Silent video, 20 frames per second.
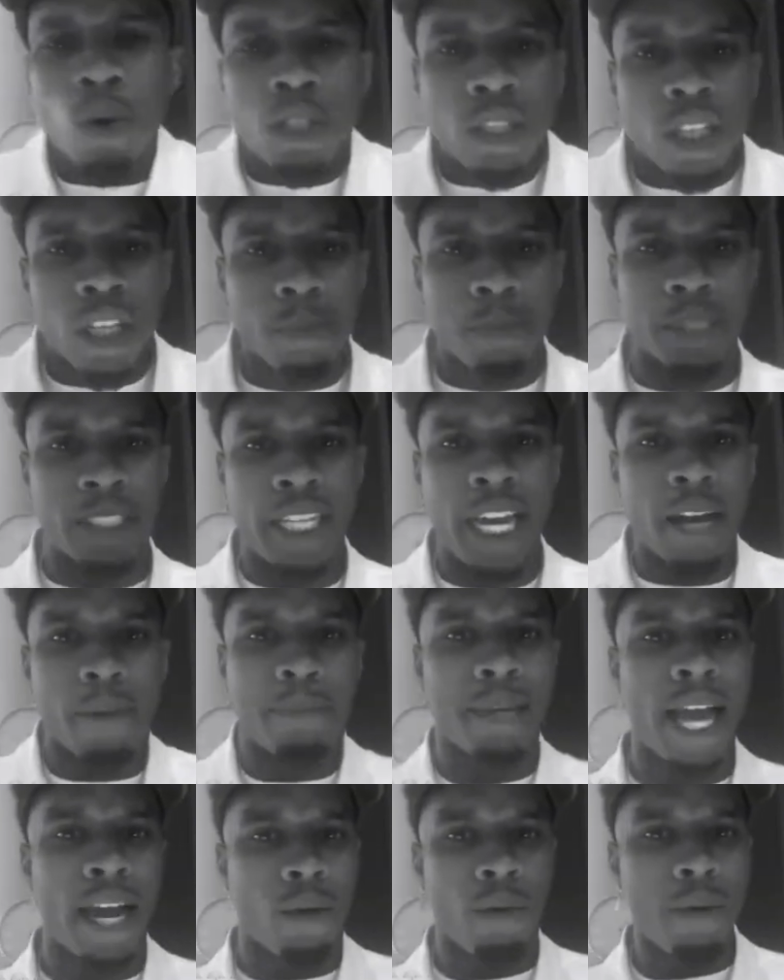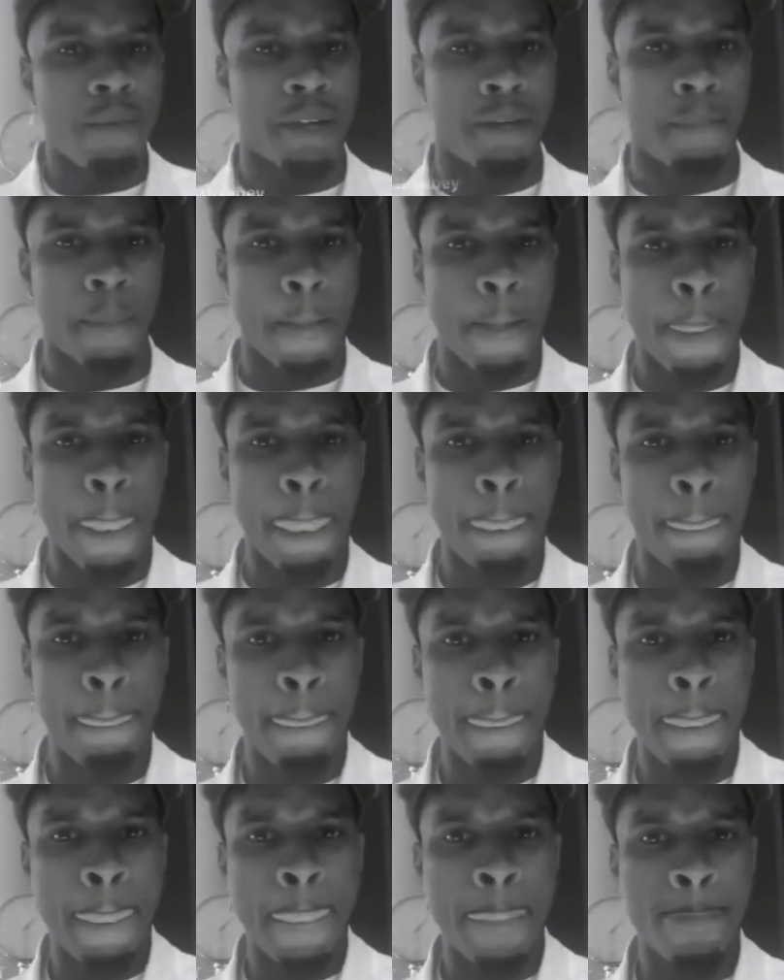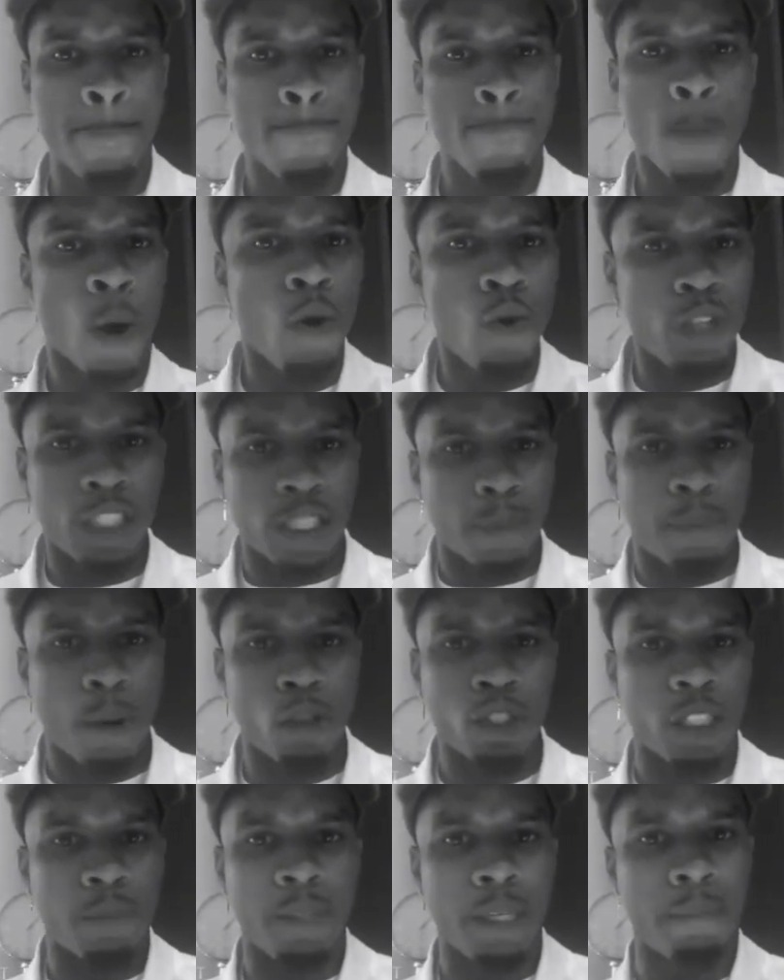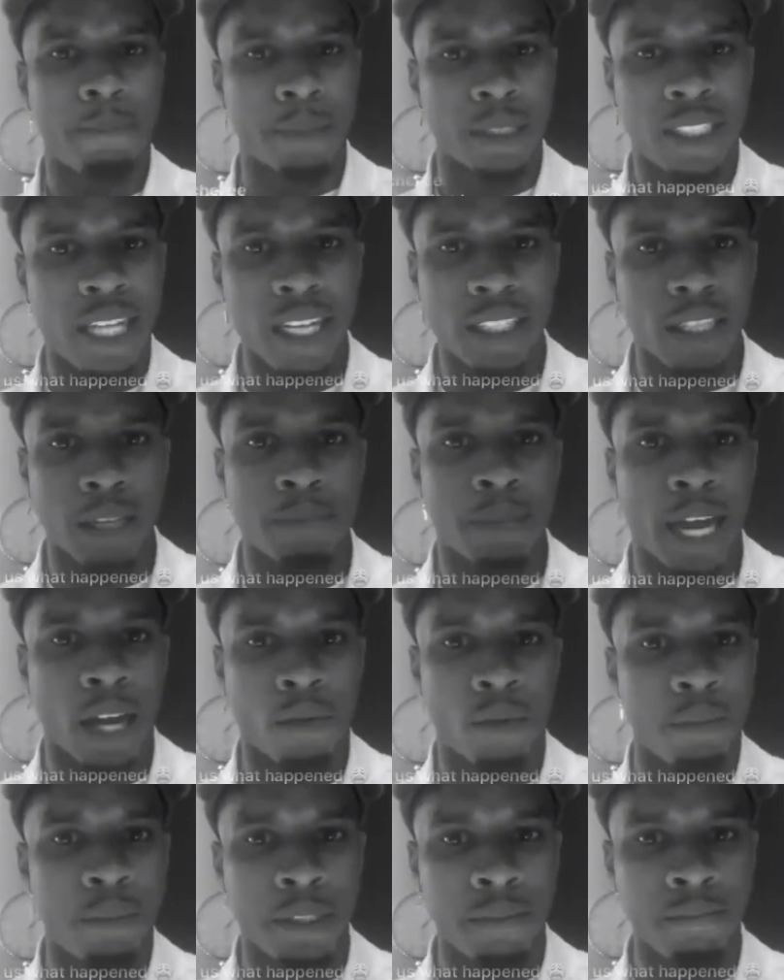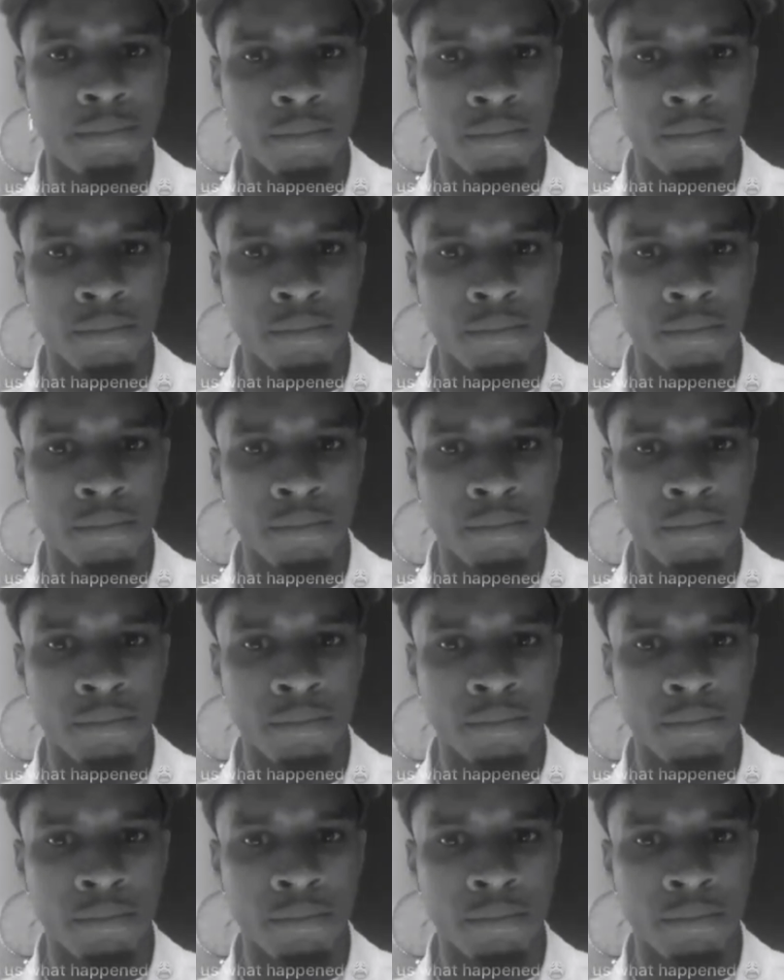going to protect black women? Who is supposed to be protecting black women?